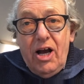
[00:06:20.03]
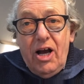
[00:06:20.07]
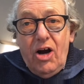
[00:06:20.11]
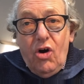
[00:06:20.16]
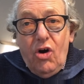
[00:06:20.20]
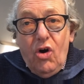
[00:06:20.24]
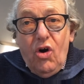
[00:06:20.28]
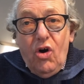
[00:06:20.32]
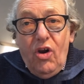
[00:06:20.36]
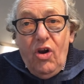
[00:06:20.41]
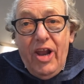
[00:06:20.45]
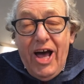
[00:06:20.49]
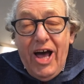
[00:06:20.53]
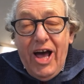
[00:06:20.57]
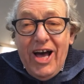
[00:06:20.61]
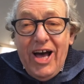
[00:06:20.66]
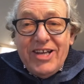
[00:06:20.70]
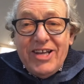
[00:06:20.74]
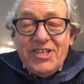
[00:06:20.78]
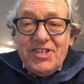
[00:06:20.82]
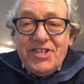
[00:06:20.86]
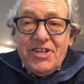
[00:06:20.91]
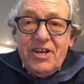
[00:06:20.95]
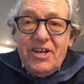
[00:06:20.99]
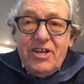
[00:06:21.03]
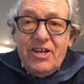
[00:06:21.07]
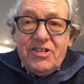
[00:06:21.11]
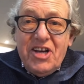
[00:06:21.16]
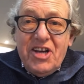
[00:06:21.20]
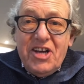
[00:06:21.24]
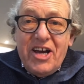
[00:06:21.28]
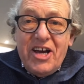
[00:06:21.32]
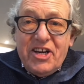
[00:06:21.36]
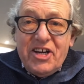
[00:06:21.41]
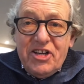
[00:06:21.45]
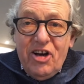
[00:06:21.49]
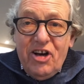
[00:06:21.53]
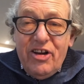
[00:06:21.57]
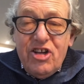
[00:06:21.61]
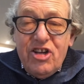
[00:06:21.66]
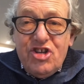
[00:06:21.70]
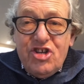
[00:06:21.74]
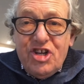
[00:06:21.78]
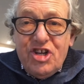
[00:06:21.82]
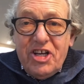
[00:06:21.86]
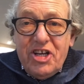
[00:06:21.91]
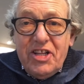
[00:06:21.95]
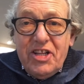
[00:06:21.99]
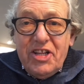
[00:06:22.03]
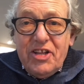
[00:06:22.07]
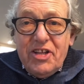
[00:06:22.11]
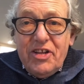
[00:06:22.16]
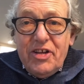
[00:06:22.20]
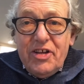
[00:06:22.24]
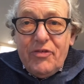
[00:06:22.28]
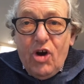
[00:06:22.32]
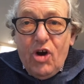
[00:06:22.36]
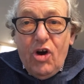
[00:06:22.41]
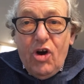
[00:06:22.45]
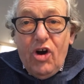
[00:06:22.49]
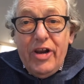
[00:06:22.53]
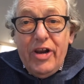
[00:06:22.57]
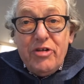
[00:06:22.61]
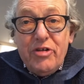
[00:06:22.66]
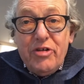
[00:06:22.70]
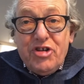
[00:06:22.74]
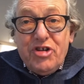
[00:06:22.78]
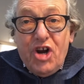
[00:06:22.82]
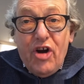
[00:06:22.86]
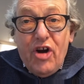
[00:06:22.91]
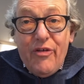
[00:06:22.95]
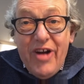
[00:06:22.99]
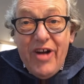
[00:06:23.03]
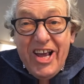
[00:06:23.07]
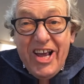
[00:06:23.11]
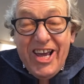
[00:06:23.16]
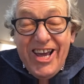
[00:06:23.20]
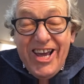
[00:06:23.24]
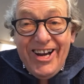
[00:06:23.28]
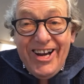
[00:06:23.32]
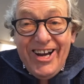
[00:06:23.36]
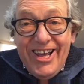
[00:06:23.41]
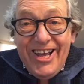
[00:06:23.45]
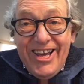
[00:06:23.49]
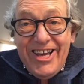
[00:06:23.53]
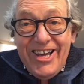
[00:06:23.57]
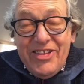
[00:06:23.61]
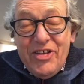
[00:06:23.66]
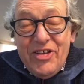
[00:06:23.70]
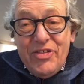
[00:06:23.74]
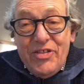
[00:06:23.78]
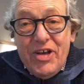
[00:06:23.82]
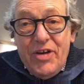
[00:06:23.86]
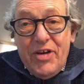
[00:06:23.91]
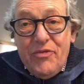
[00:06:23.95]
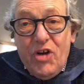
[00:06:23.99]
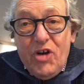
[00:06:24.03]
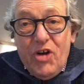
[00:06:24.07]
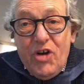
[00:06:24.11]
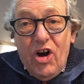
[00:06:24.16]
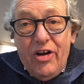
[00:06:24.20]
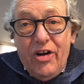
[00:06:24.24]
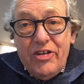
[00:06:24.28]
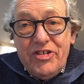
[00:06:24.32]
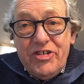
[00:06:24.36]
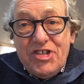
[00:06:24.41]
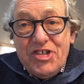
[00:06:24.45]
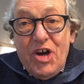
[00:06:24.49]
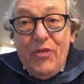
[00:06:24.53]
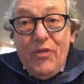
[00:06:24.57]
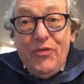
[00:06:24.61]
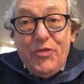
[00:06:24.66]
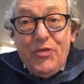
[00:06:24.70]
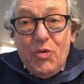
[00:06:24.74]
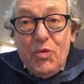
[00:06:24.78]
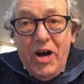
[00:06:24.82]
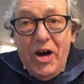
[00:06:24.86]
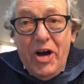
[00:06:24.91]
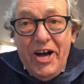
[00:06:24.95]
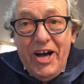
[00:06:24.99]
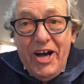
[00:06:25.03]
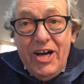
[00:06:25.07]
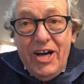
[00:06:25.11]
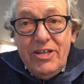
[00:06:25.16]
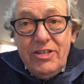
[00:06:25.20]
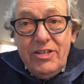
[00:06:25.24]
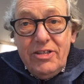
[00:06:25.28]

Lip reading: all that technology that they've got, all those curricula that they've got, software.